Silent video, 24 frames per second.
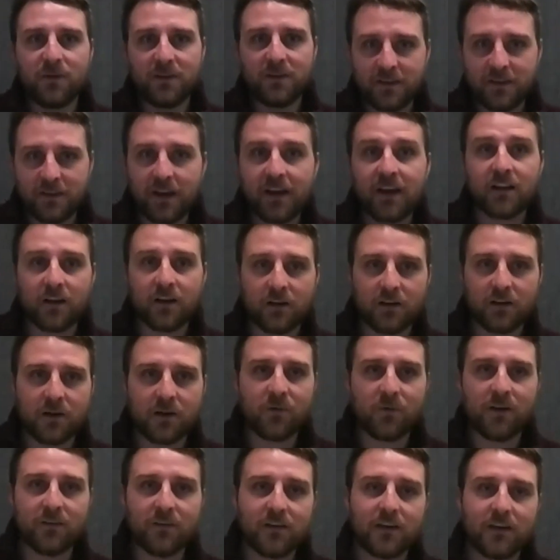particularly
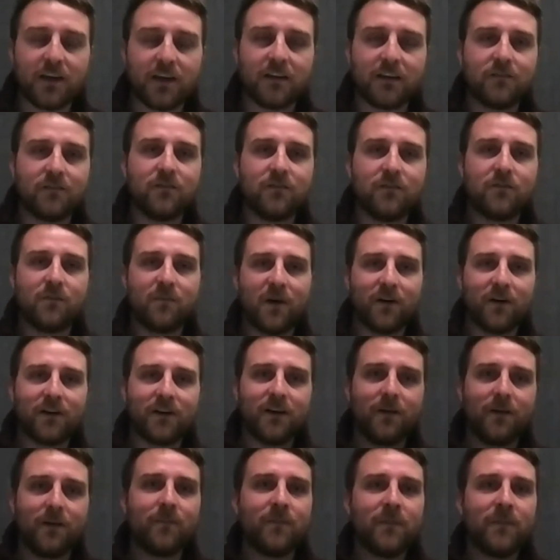once it gets into
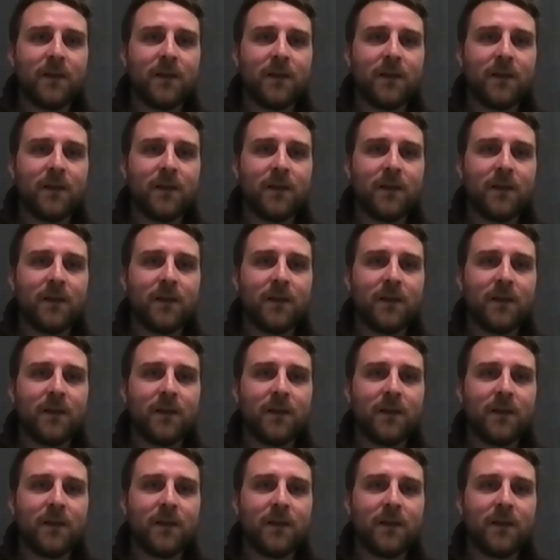market.